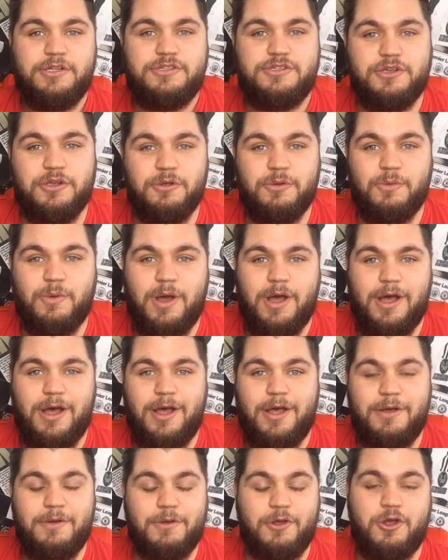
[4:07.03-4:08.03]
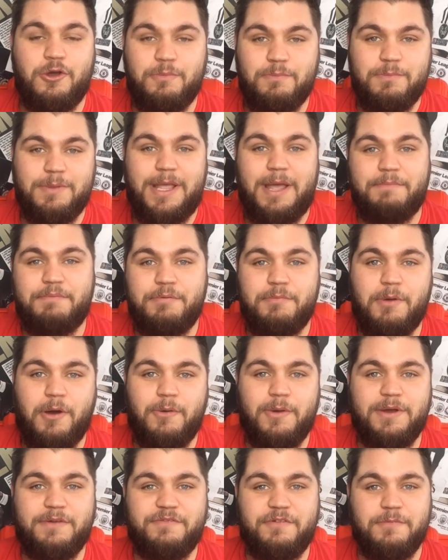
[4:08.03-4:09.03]
to come and get
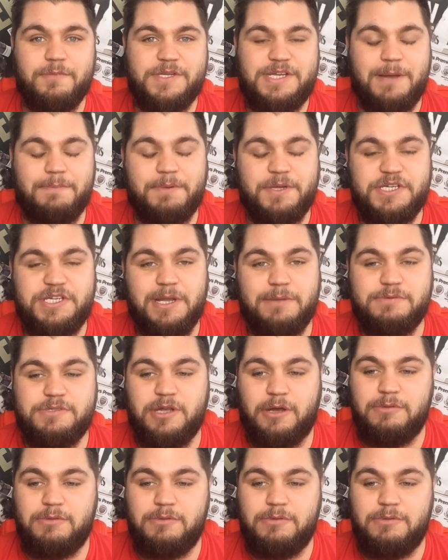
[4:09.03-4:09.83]
promoted from the Championship.